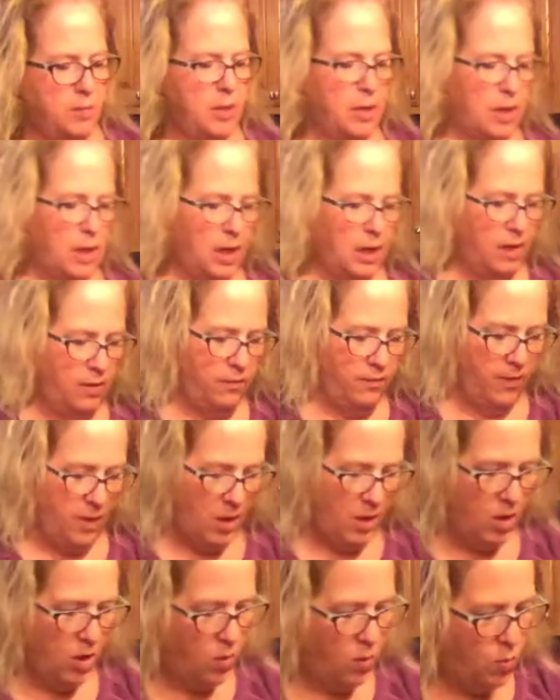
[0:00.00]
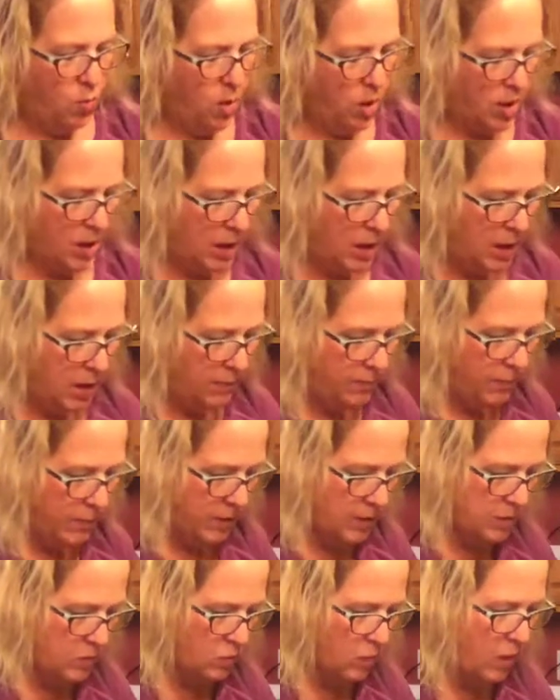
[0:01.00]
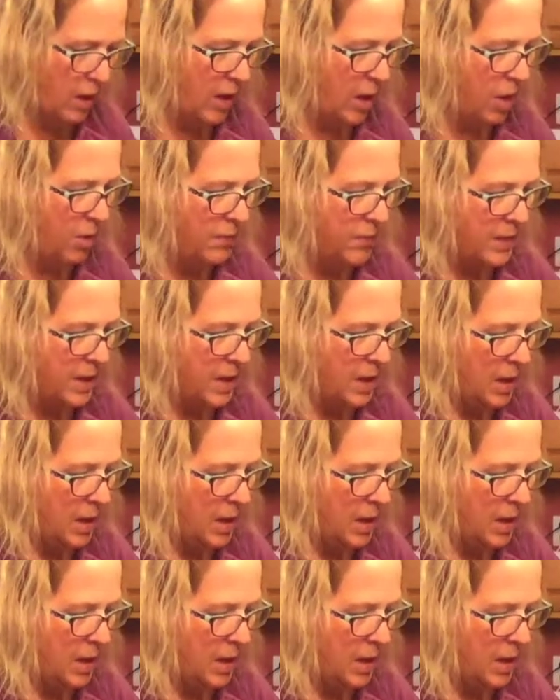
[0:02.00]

be kind of wonky as well.